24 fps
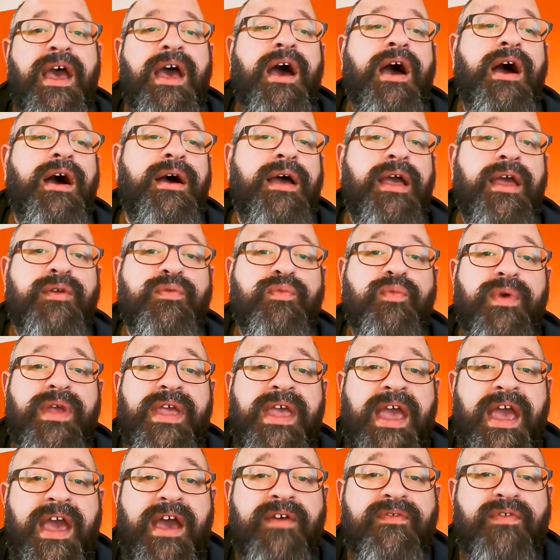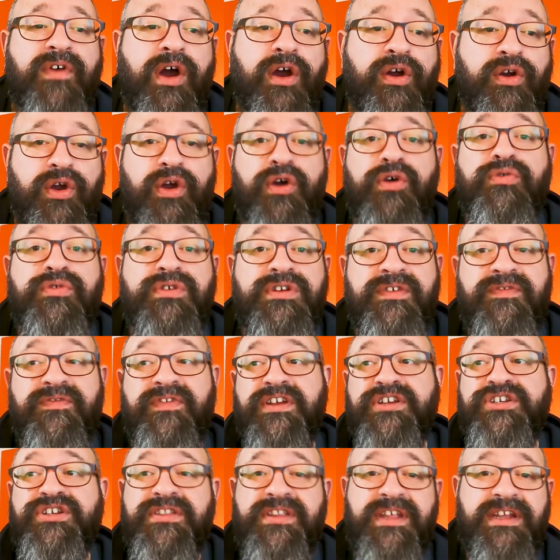And we have our own division